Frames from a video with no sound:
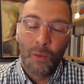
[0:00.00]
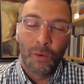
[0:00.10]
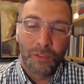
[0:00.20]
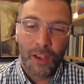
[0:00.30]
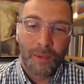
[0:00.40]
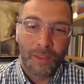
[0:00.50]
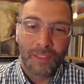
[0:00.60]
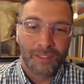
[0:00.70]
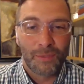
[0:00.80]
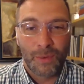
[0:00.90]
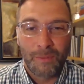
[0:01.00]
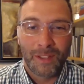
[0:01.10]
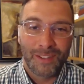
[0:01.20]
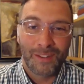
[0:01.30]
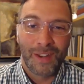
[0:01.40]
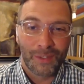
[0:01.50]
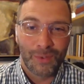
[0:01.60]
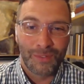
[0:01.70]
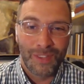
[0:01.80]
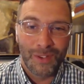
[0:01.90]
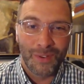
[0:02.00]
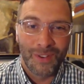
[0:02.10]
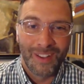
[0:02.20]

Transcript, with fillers: we'll talk about this in three months at your next review.